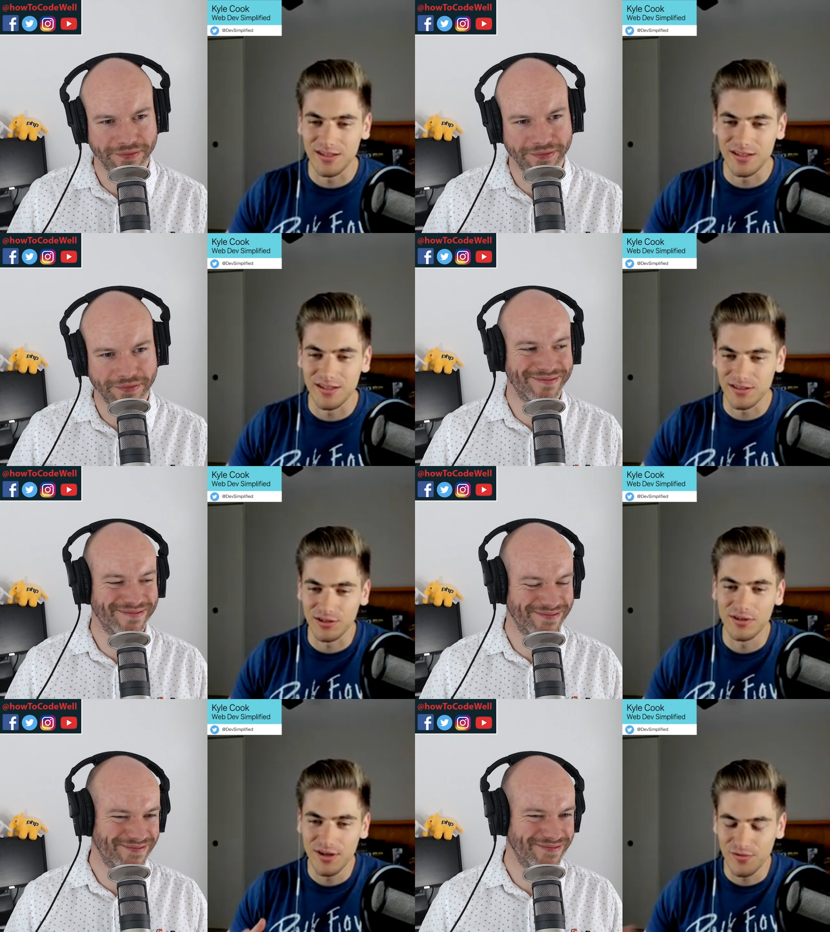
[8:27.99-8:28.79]
Speaker 1: Mm-hmm. So
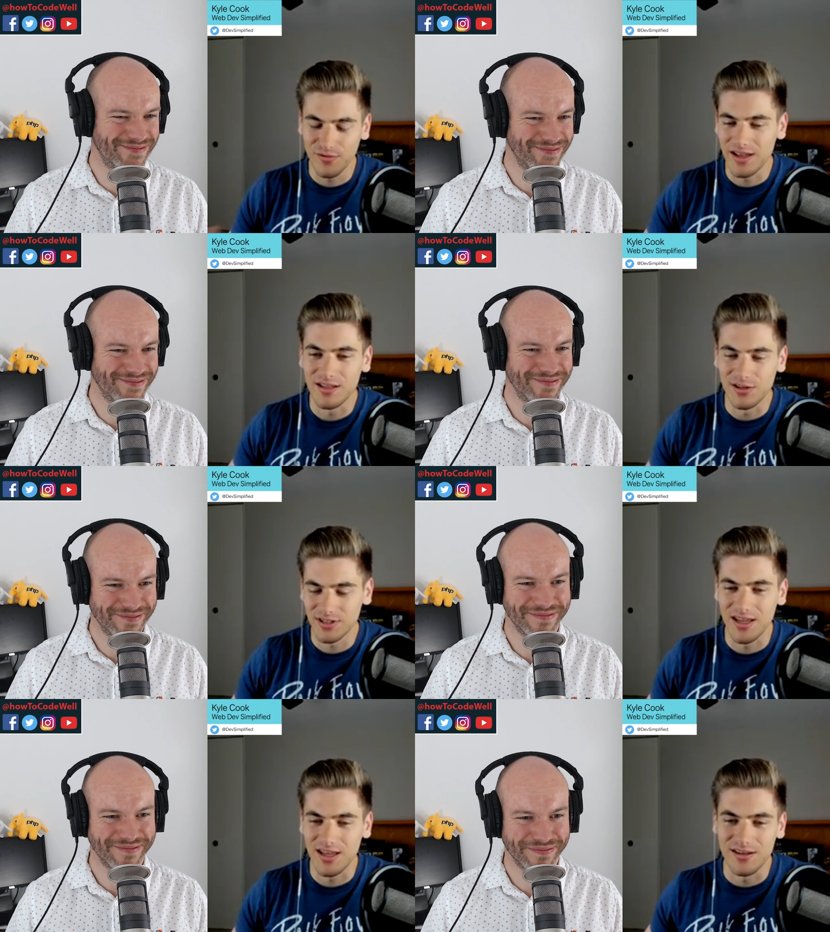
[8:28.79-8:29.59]
finding those
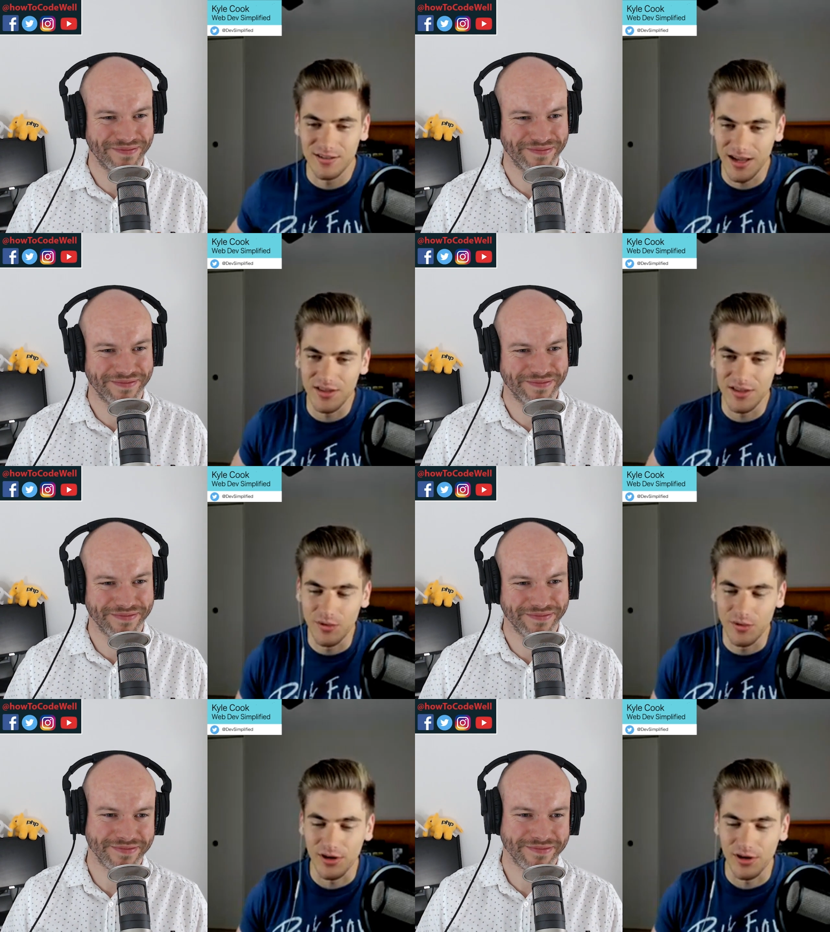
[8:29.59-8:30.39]
ten is, I think, one
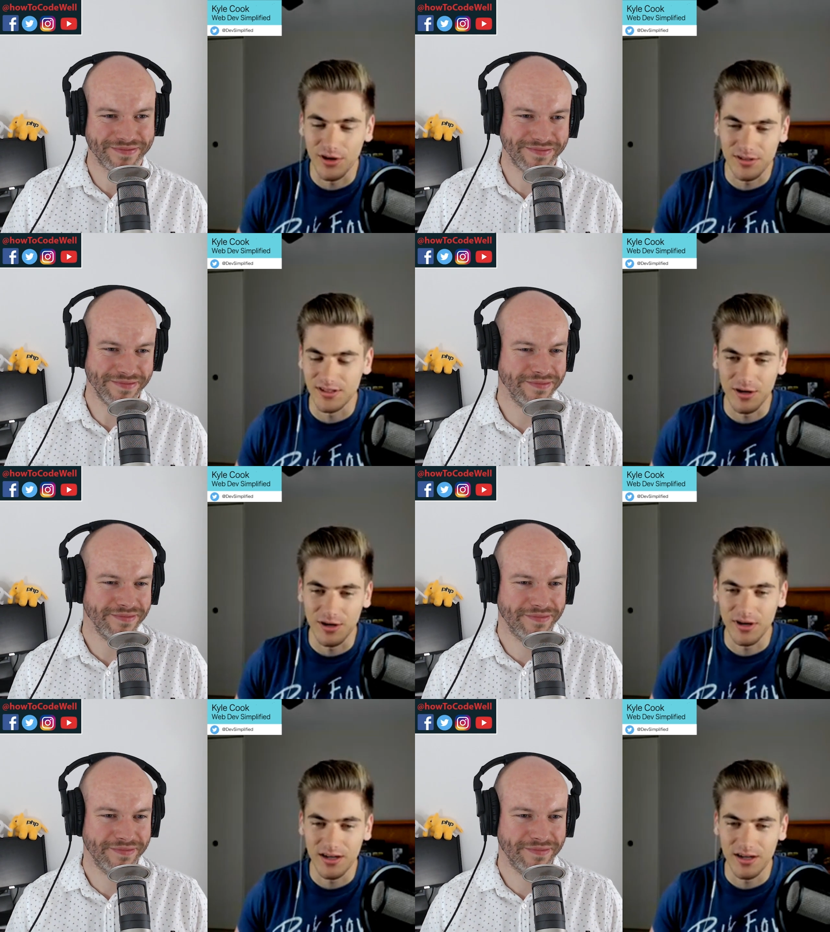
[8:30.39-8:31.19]
of the hardest things about
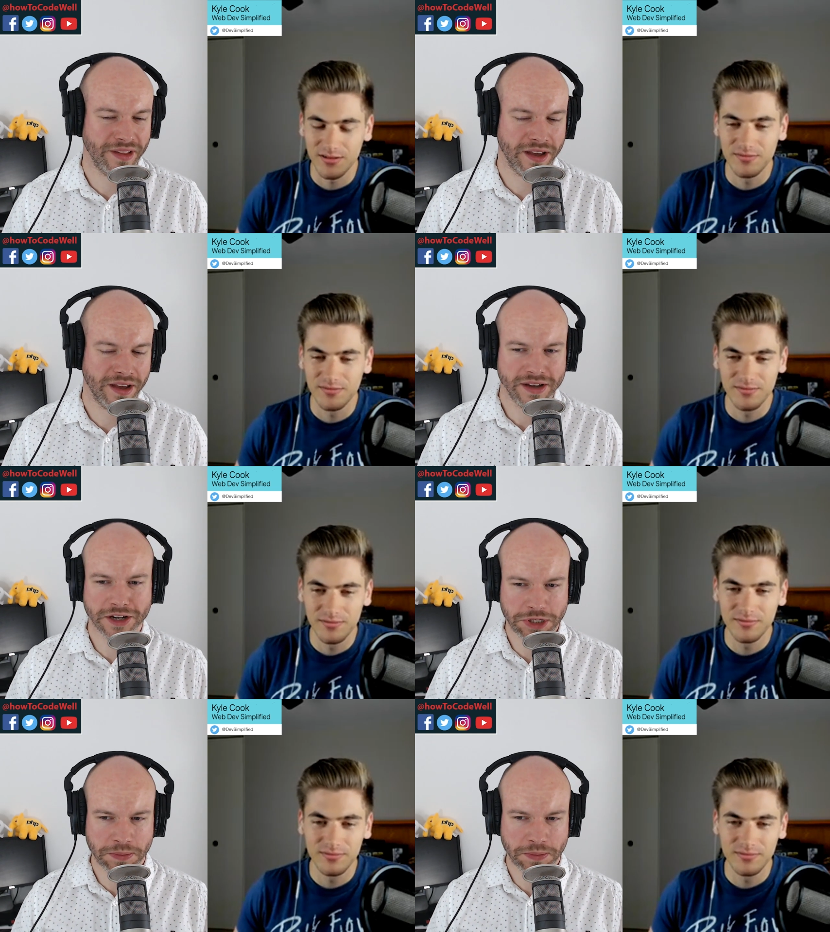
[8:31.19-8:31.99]
React.
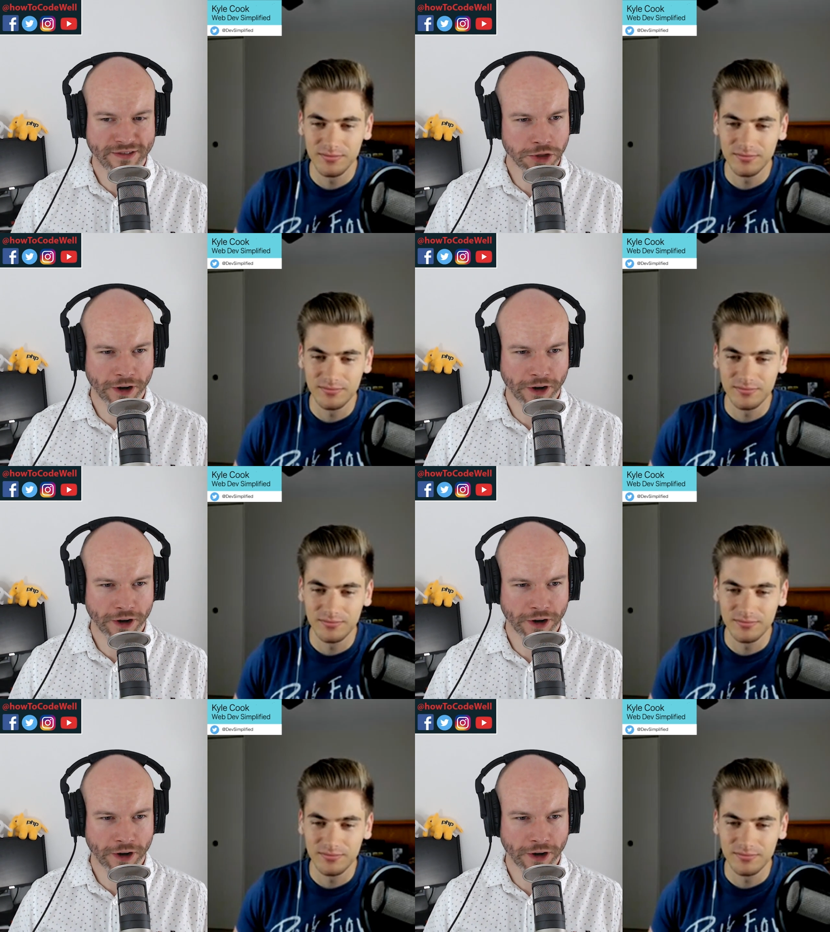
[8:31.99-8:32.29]
So it's a bit of